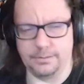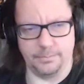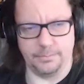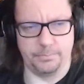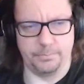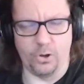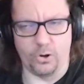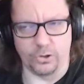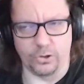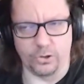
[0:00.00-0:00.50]

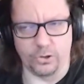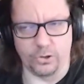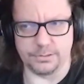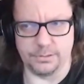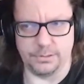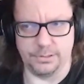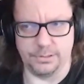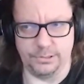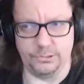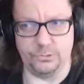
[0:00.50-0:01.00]
blocks
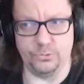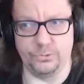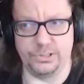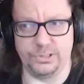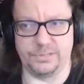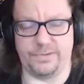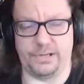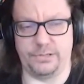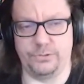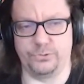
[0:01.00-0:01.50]
into
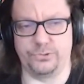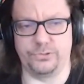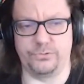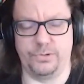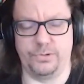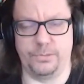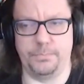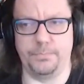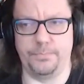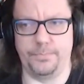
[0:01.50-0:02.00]
this value
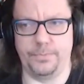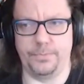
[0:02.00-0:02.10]
stream,